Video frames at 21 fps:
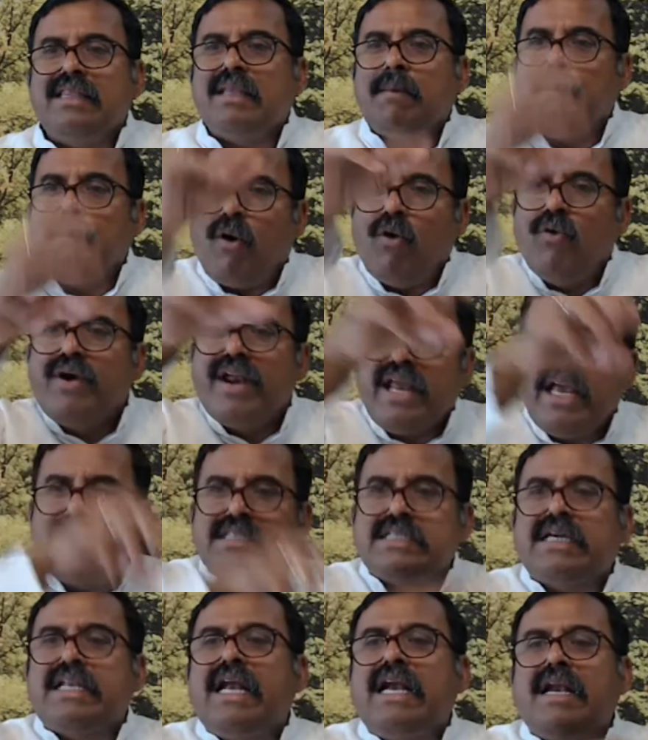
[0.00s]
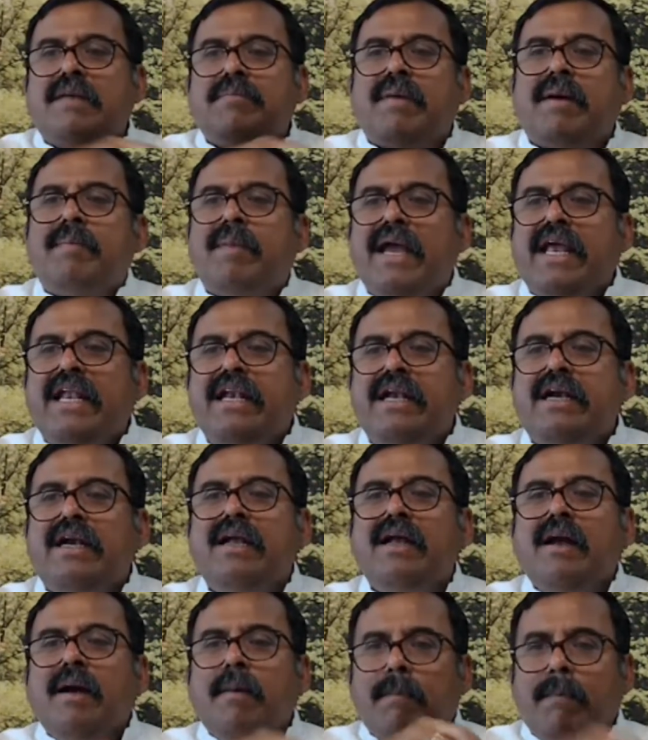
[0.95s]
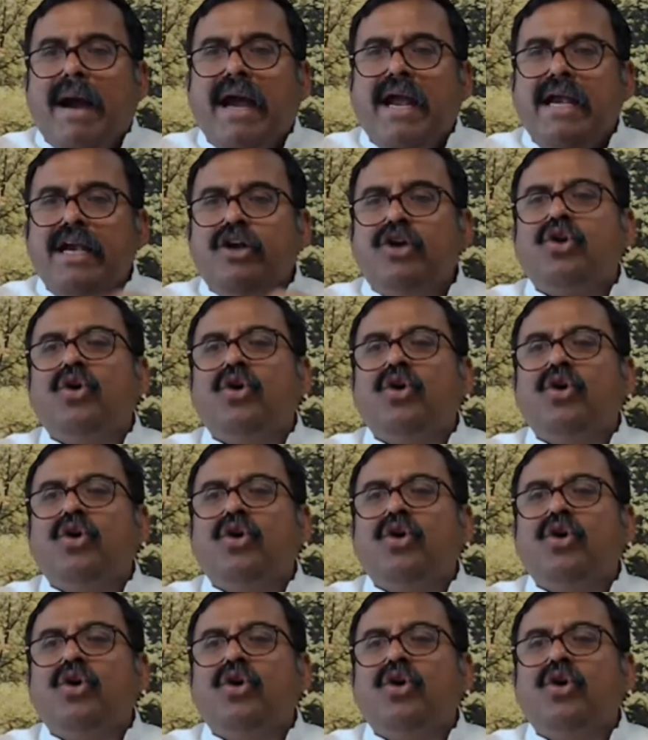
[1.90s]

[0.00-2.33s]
the boundary is created by mind